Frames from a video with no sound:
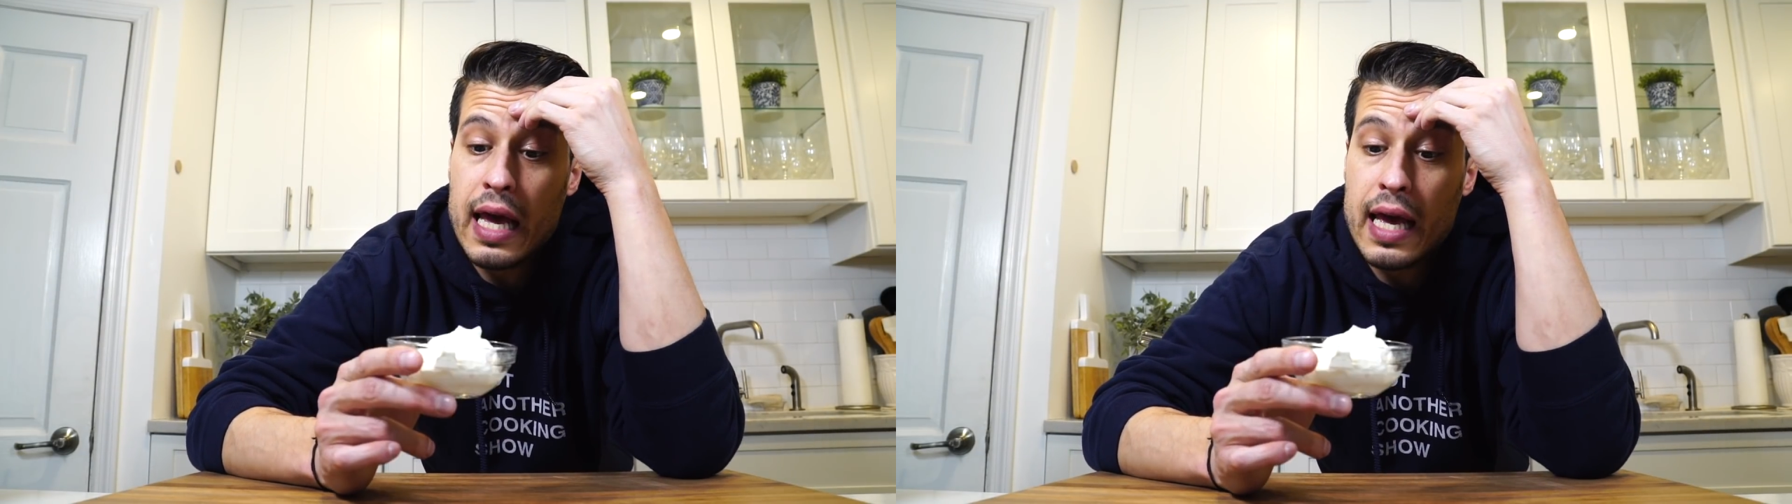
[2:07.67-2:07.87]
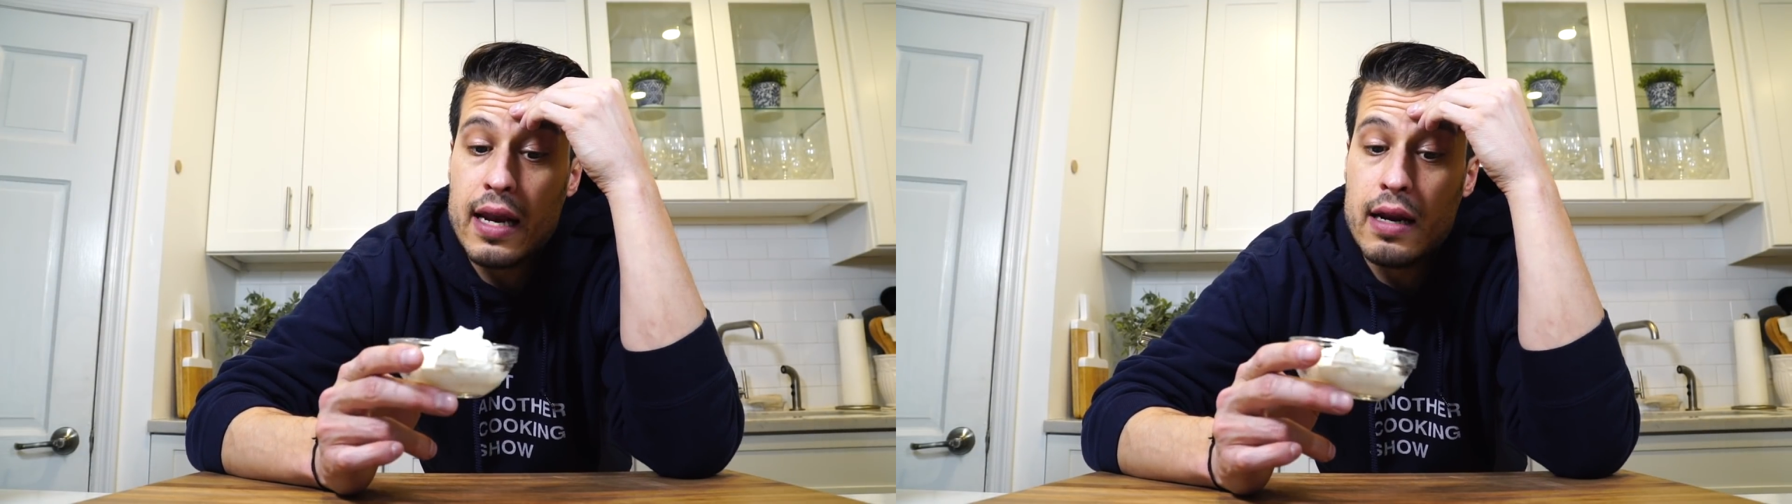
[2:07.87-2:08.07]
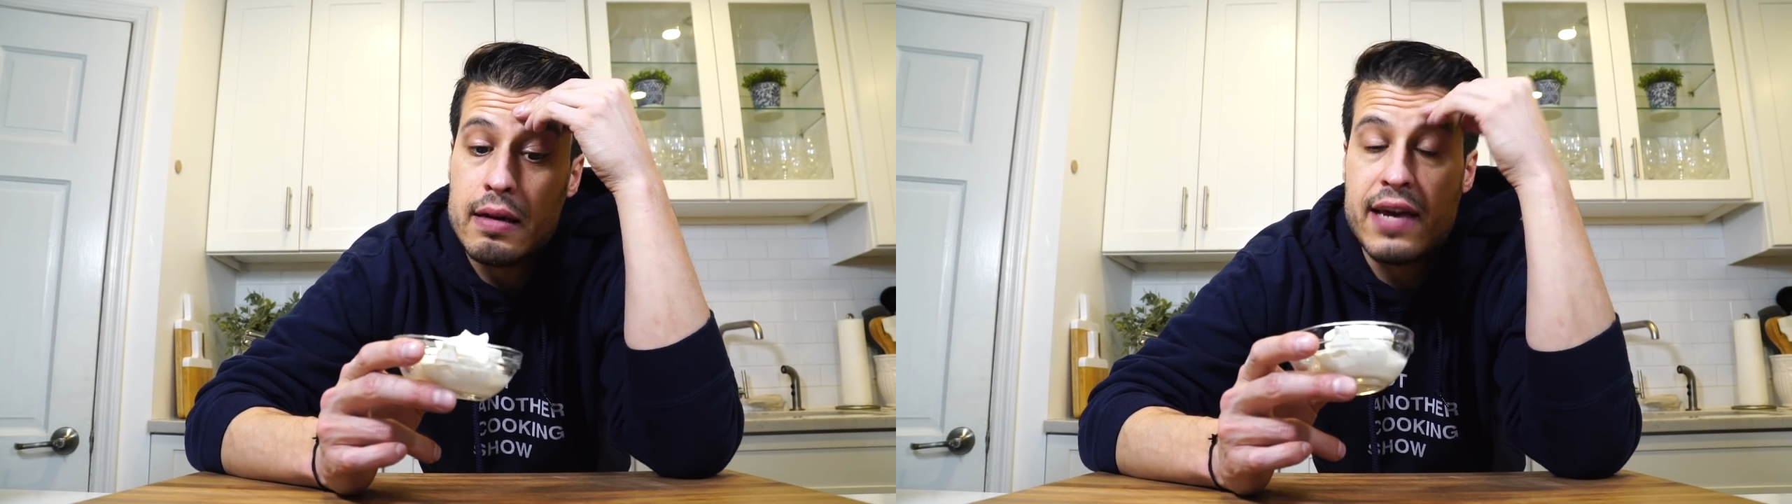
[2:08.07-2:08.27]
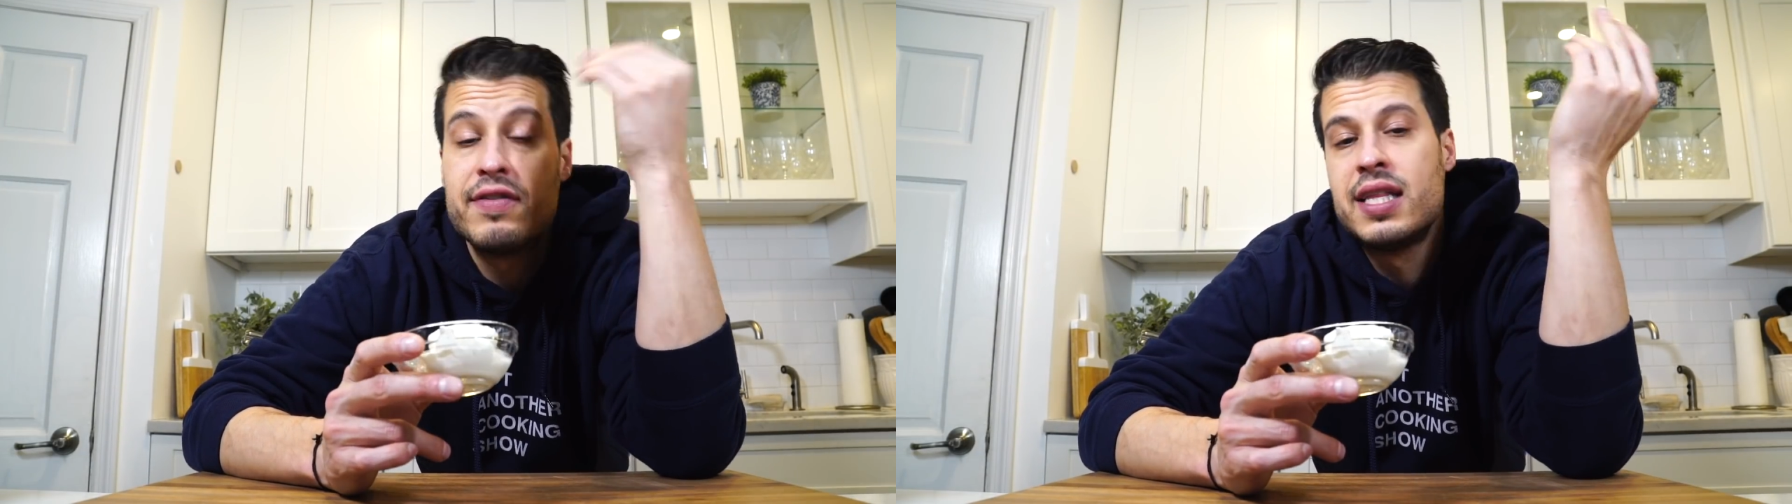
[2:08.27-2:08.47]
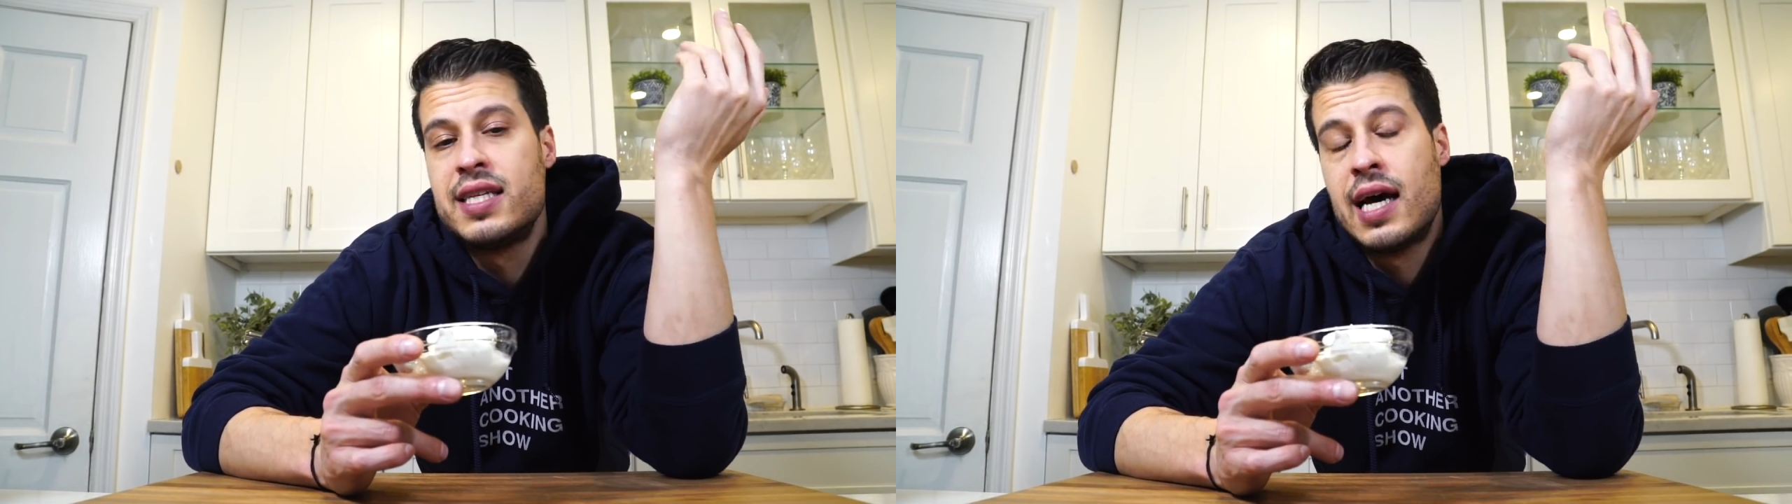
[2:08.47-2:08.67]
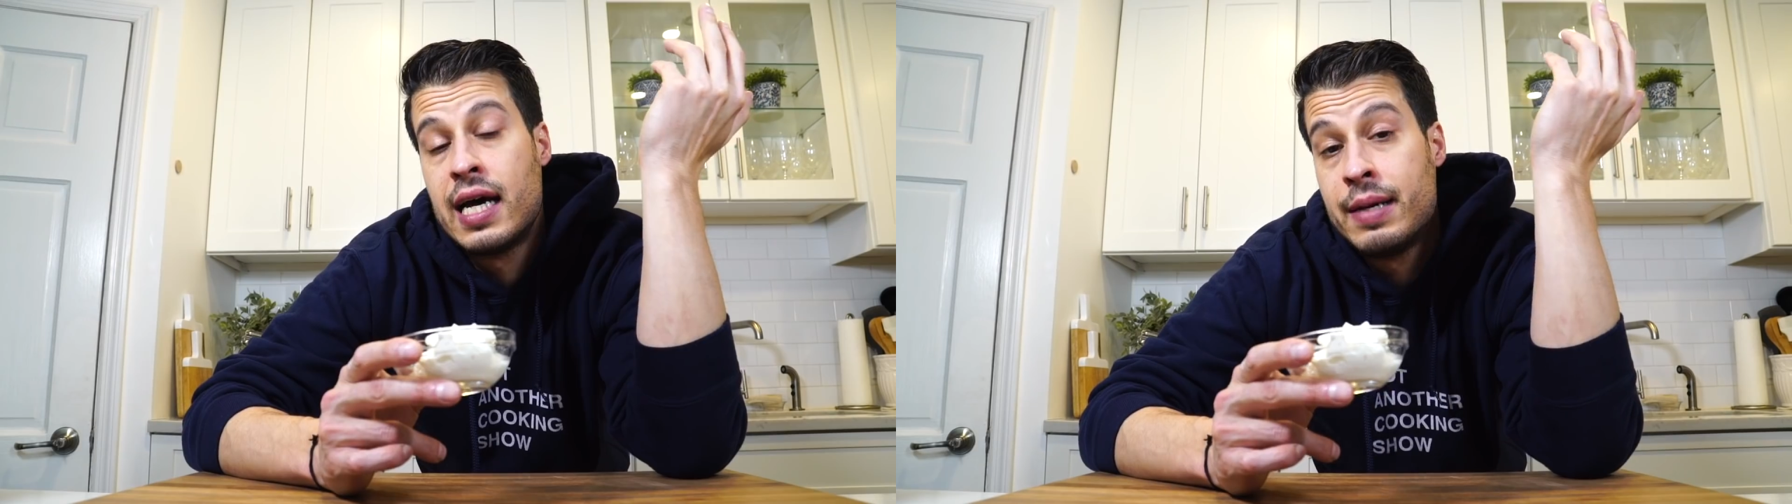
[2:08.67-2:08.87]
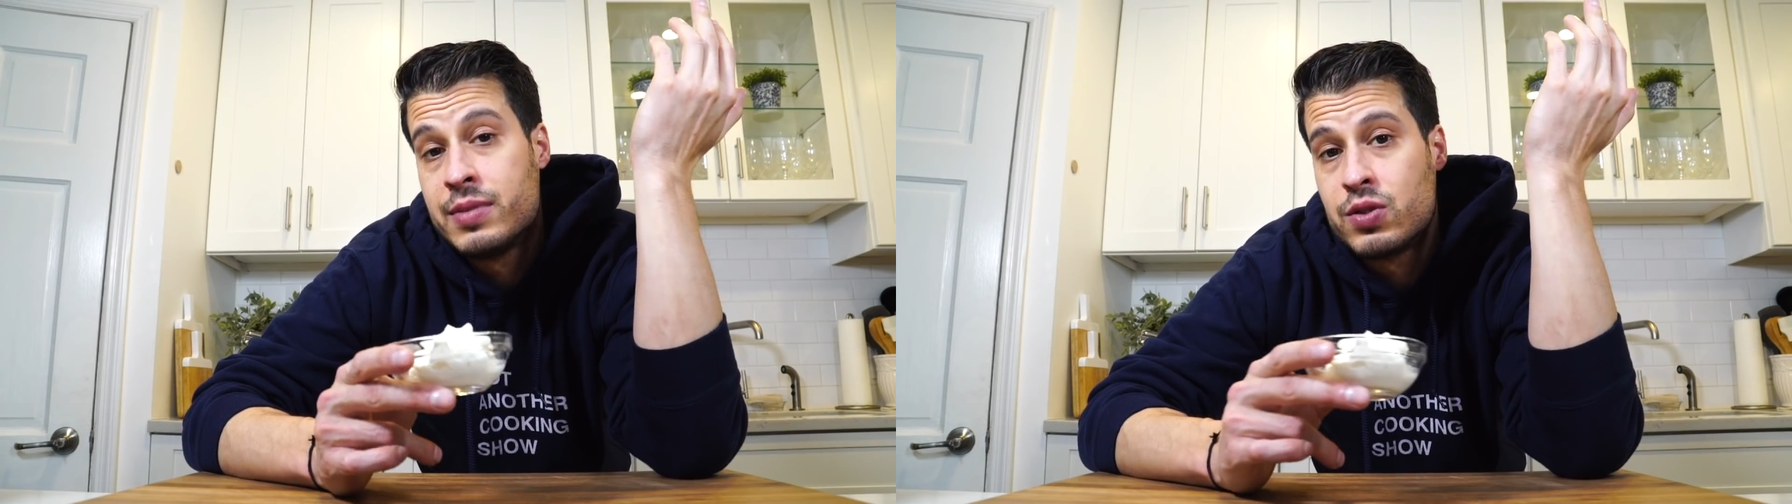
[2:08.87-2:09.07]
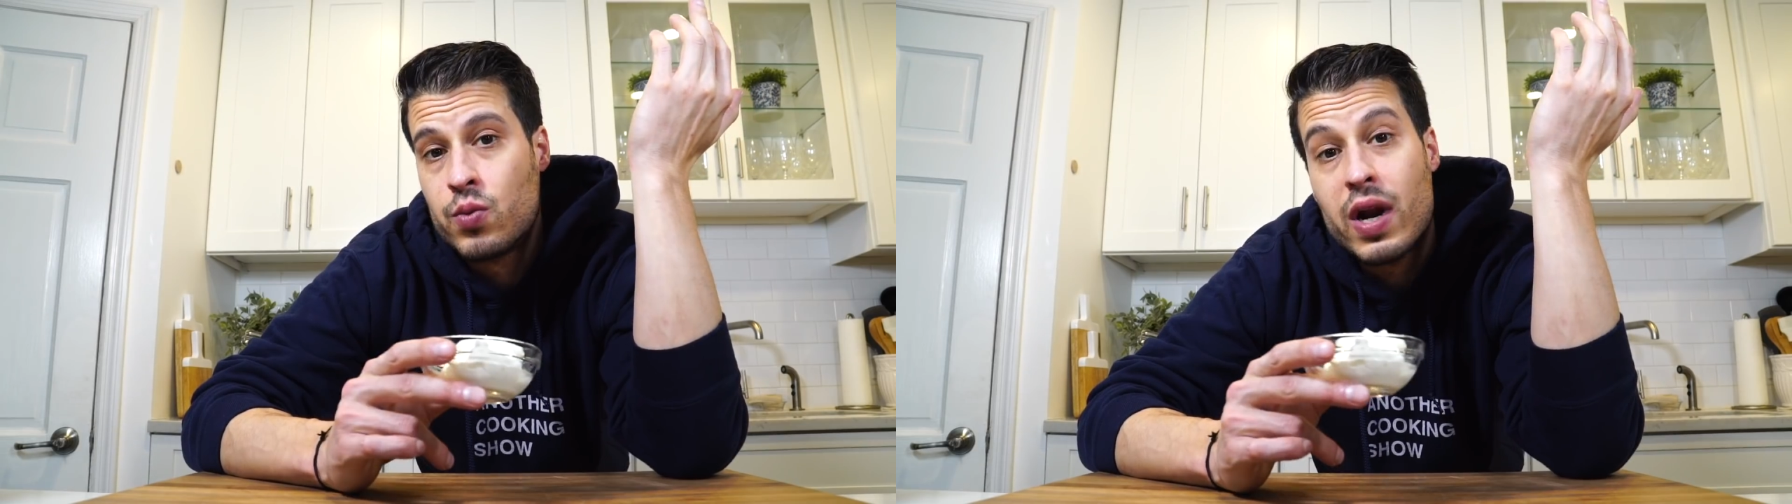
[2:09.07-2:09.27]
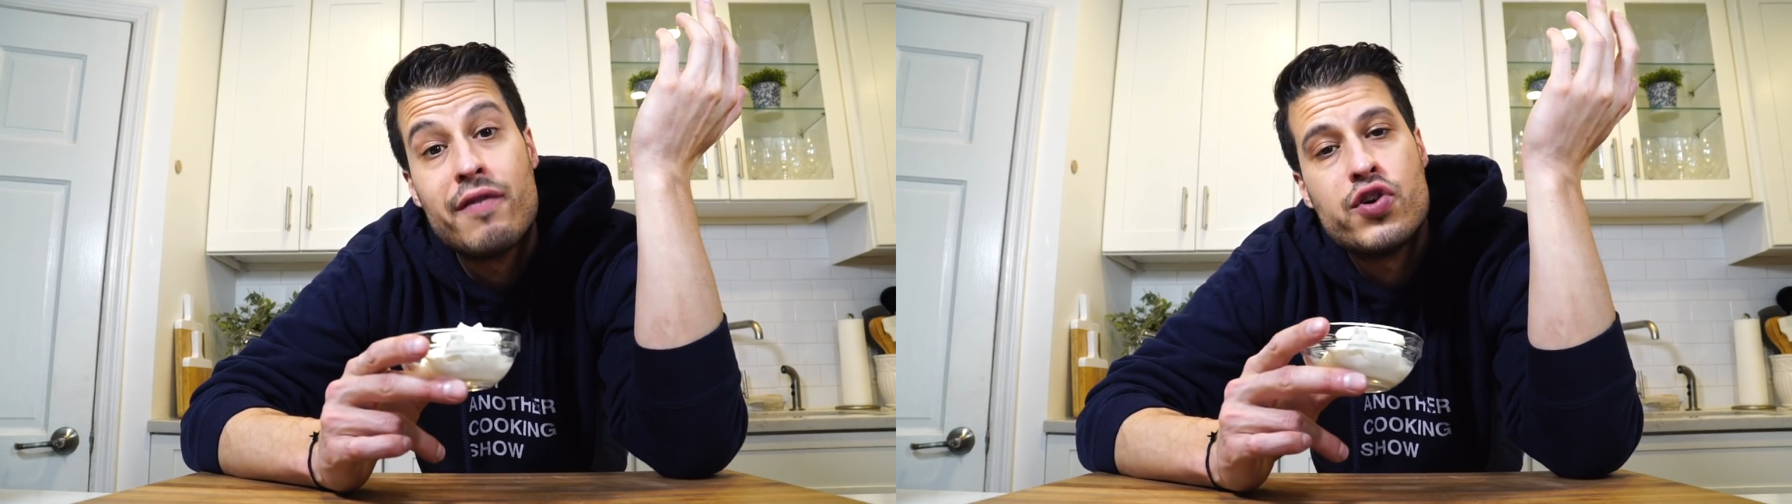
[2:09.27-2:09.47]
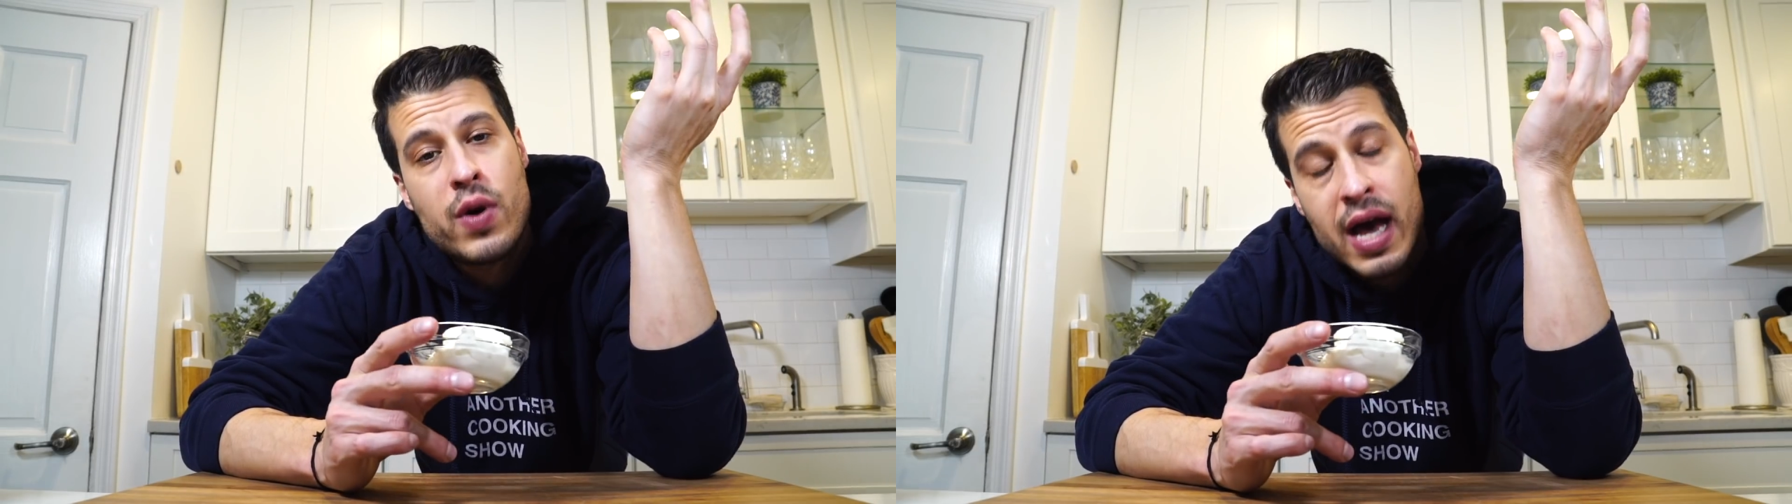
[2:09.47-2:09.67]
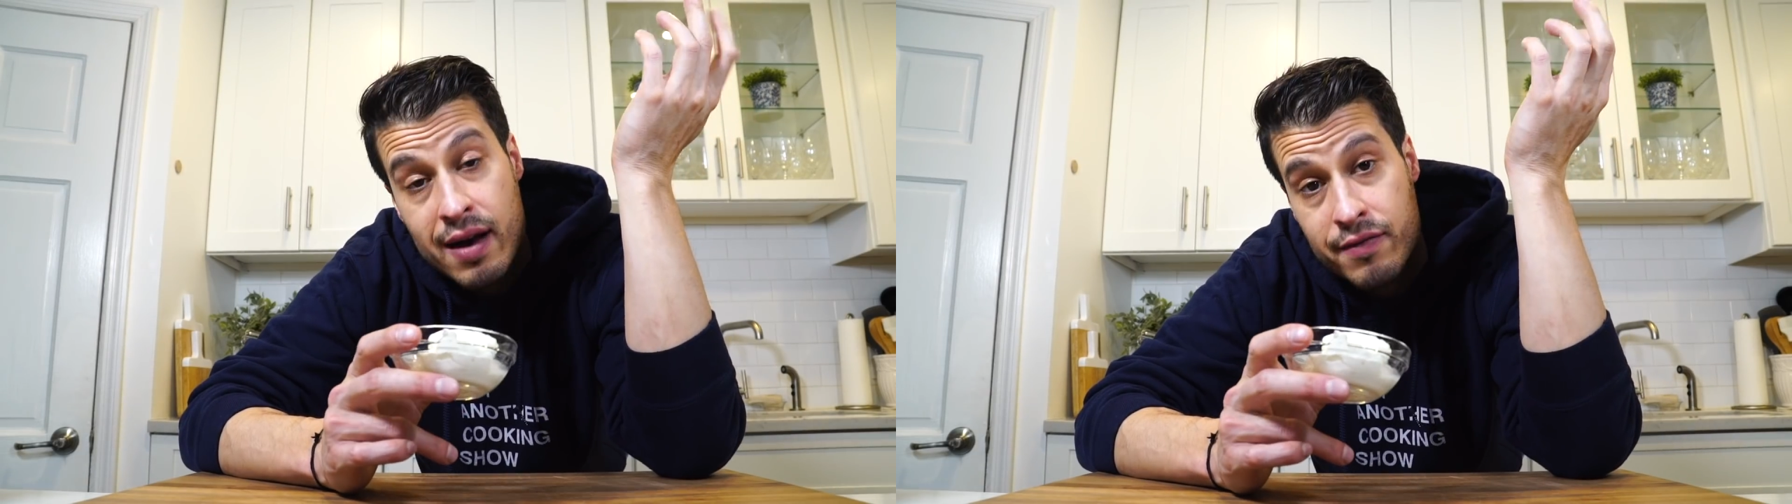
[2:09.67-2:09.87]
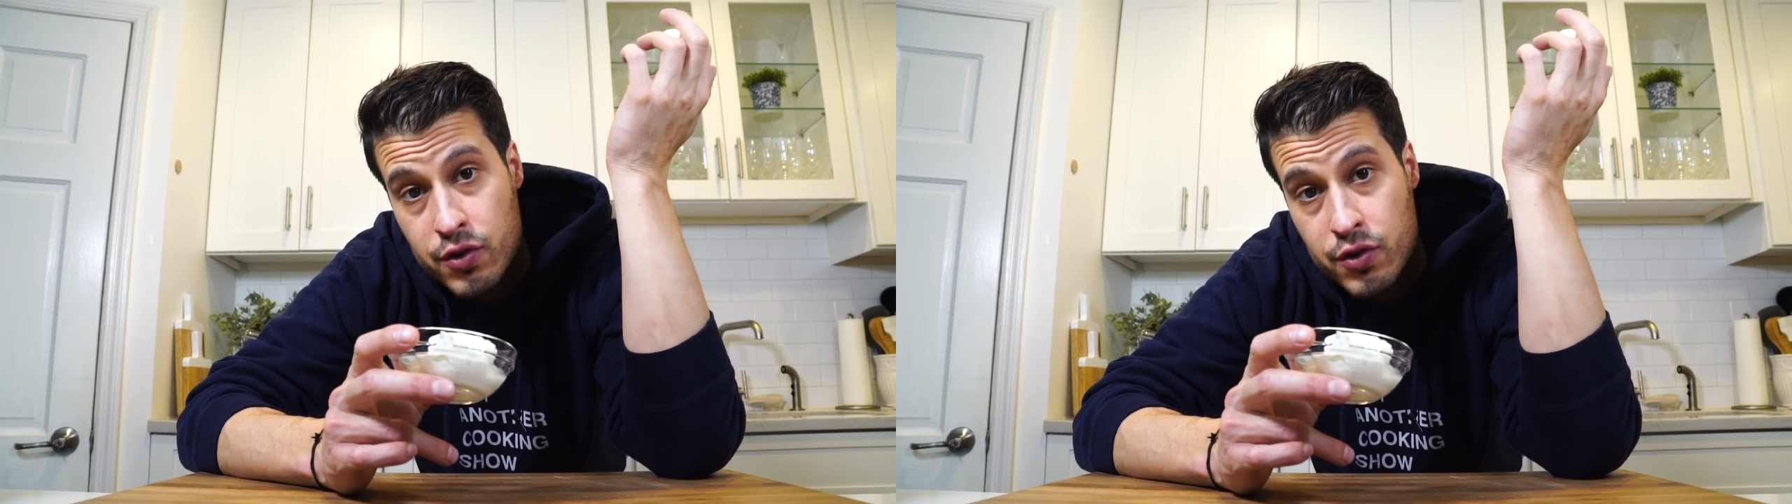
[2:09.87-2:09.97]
And given the times, whatever you have,